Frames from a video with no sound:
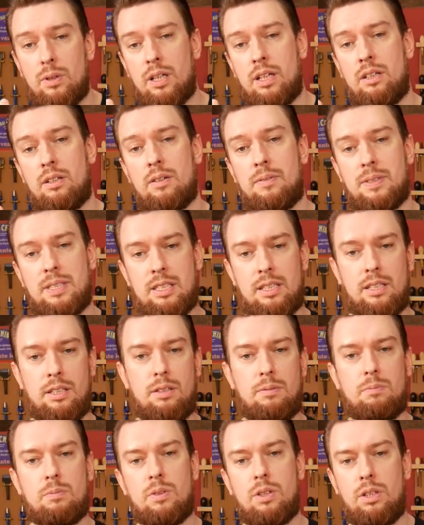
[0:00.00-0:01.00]
then
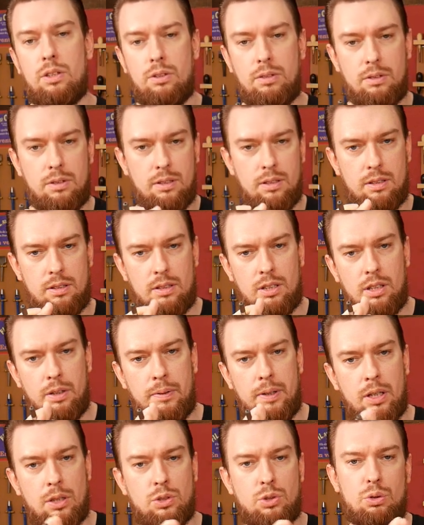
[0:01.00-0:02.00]
obviously you
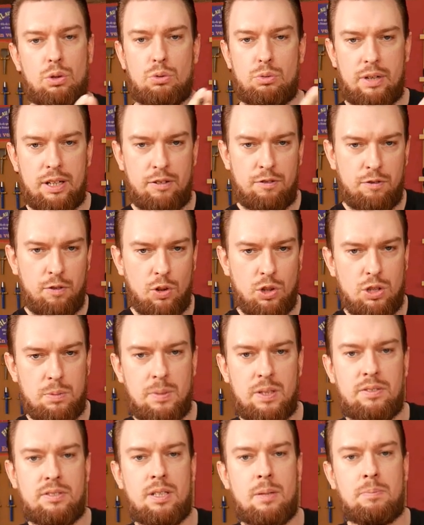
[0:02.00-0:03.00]
glue it onto a
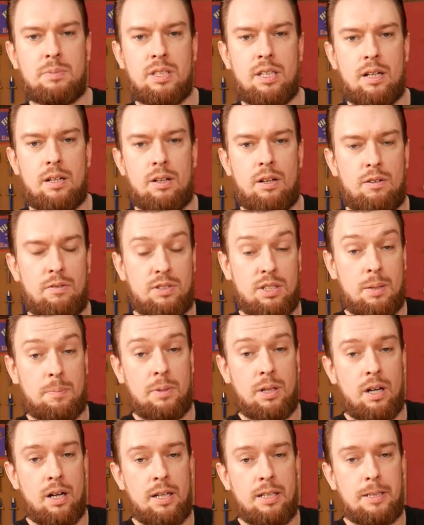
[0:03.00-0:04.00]
reinforcement of some, of
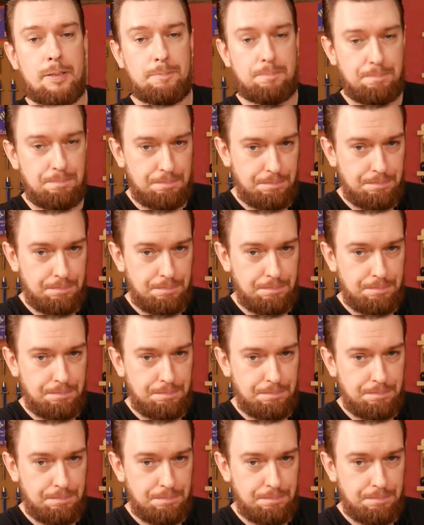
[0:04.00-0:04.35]
some kind.